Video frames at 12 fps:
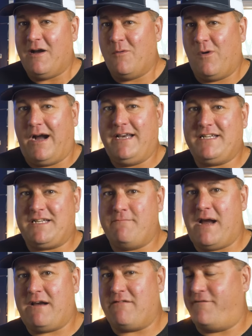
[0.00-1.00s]
Why does it
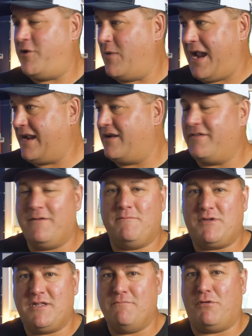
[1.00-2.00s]
matter if you anchor
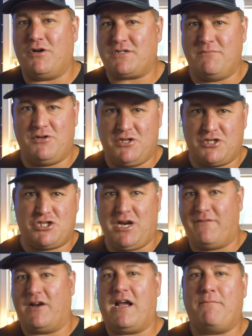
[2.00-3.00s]
them to the bottom and just
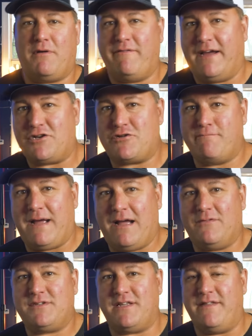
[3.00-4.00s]
shove a couple of extra
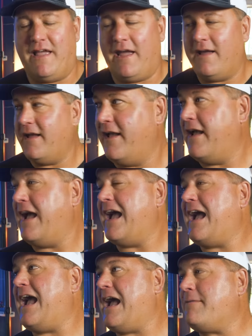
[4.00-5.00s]
pounds in there?
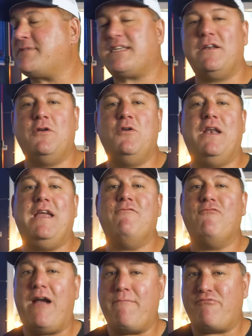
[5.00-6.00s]
Absolutely
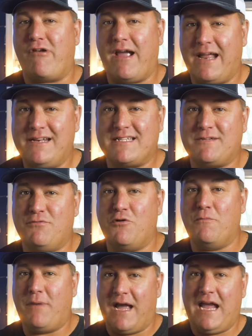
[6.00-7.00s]

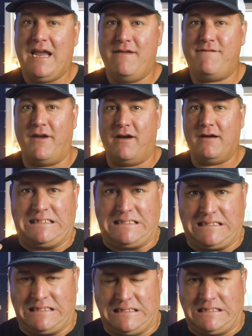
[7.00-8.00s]
reprehensible behaviour.
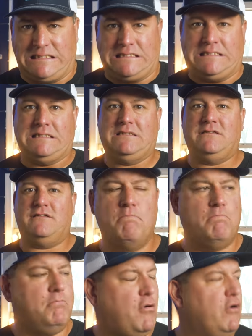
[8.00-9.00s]
Ugh!
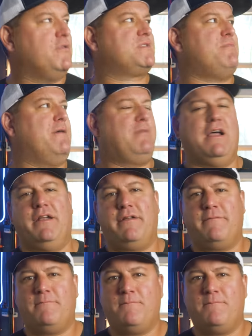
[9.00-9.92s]
Boils my blood.